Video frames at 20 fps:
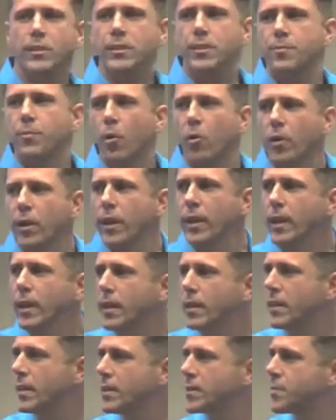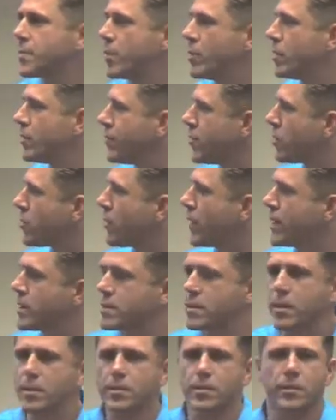this morning in this beautiful
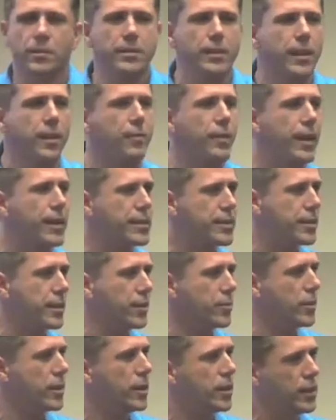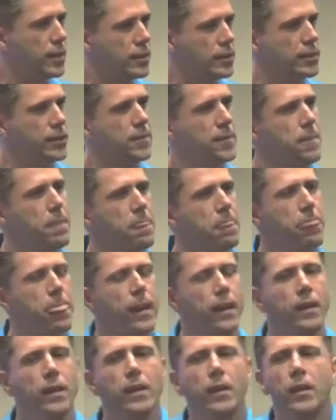Renaissance Hotel by SeaWorld.
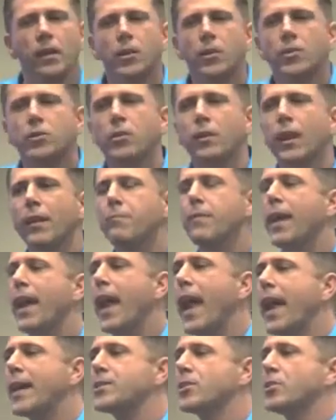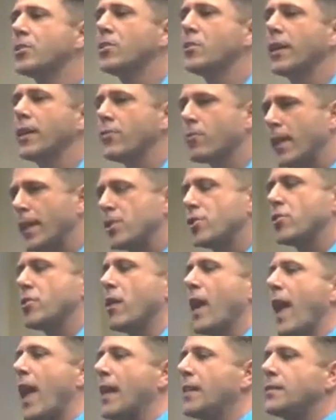So let me ask you and raise your
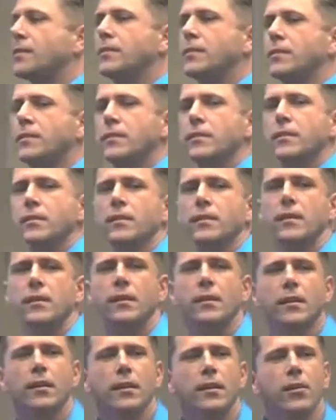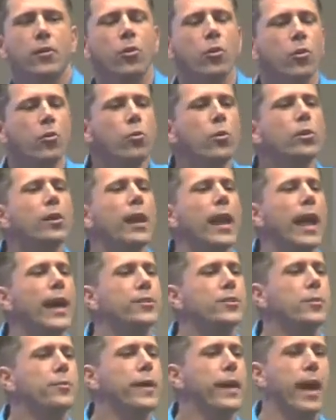hand. Who would
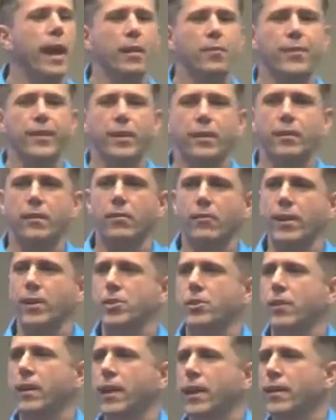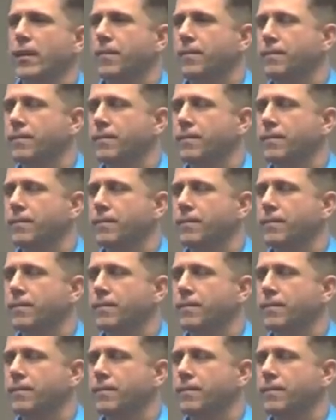like to be healthier? Raise your hand